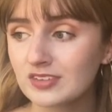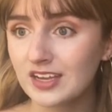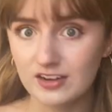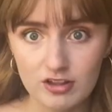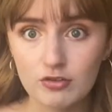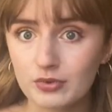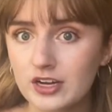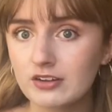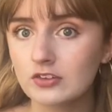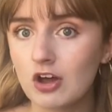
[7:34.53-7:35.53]
It is a
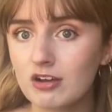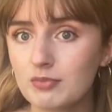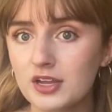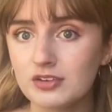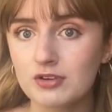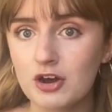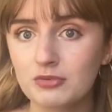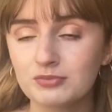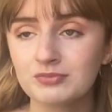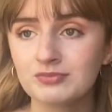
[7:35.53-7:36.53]
reading vlog, but you
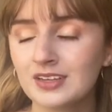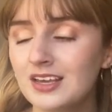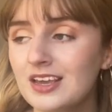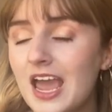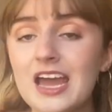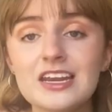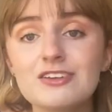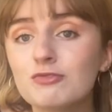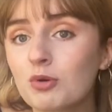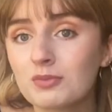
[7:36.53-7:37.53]
know, any
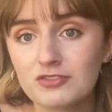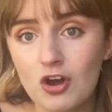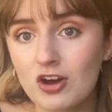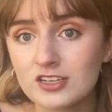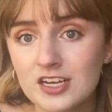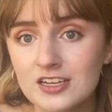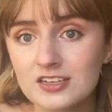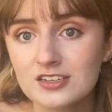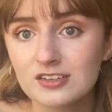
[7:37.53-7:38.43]
form of content